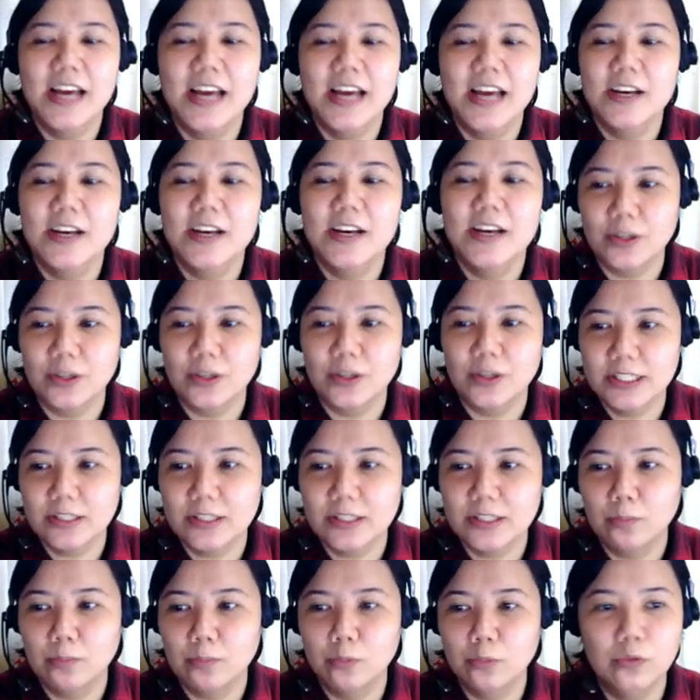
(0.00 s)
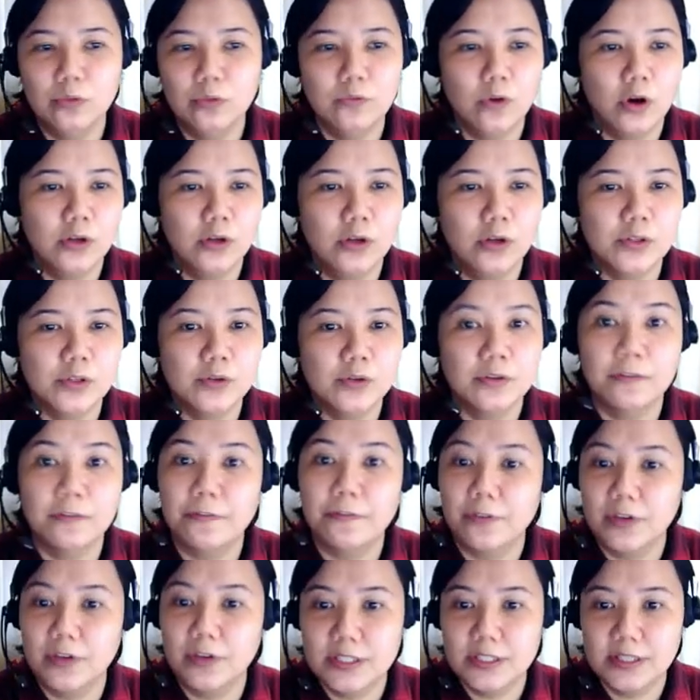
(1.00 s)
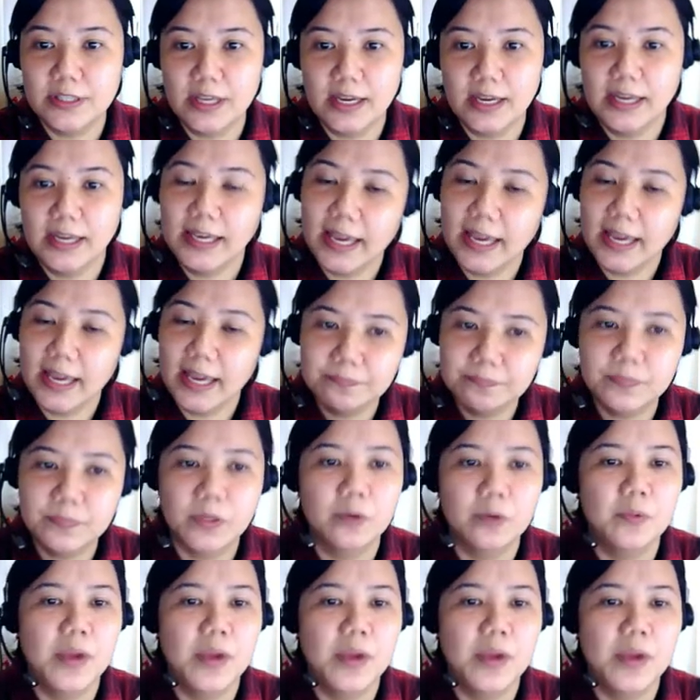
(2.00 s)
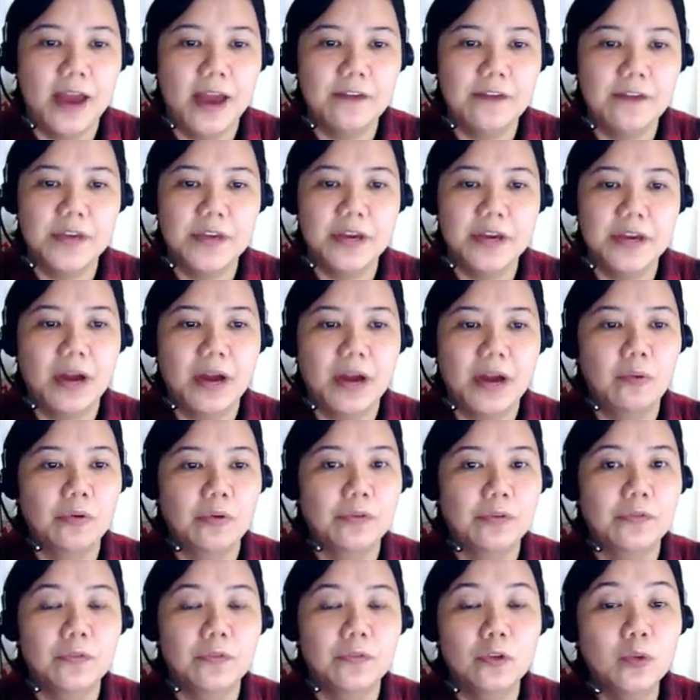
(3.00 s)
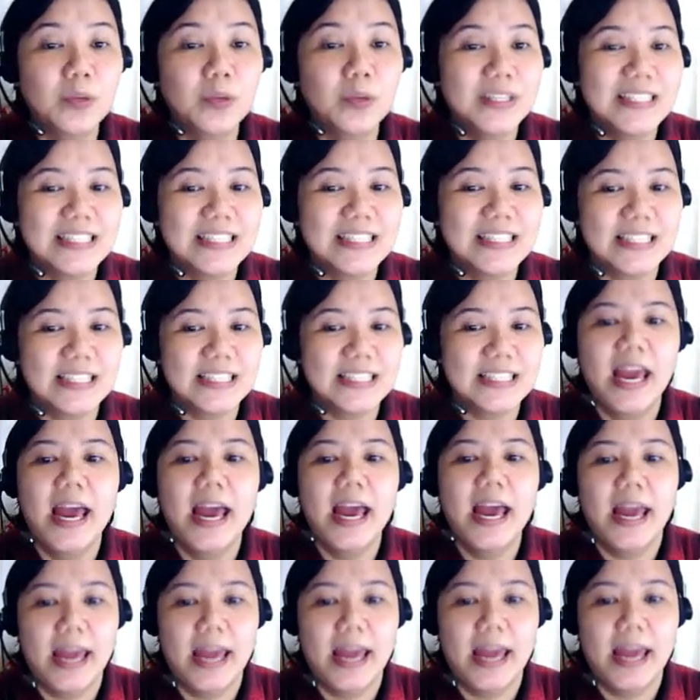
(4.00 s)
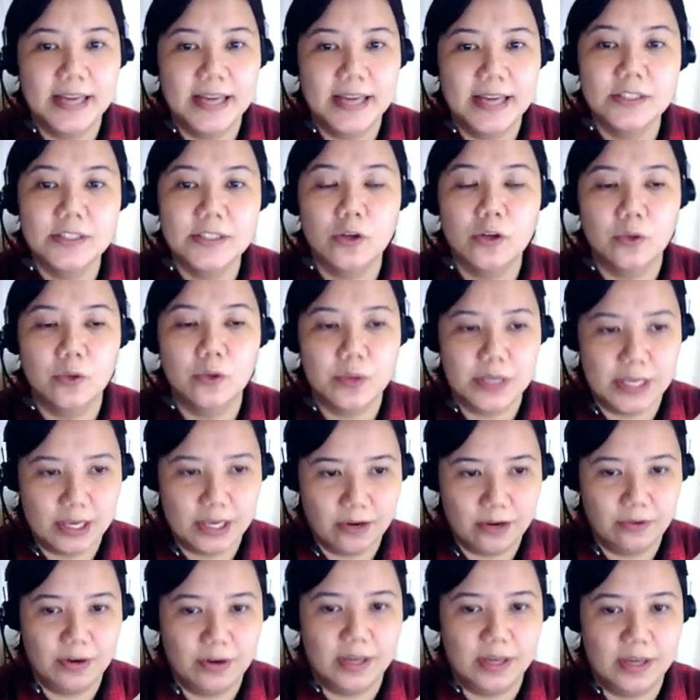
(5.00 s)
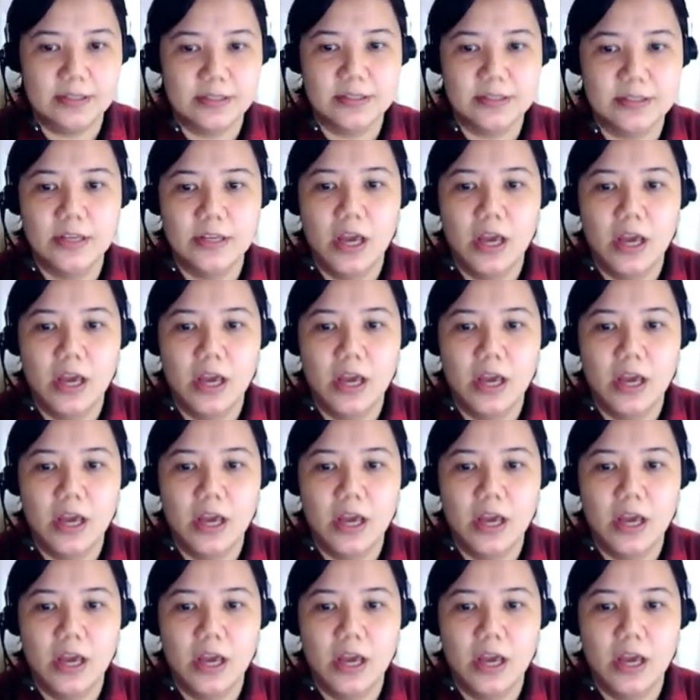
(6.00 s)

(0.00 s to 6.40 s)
So let's move on to the first thing again. We have here our fluency and coherence.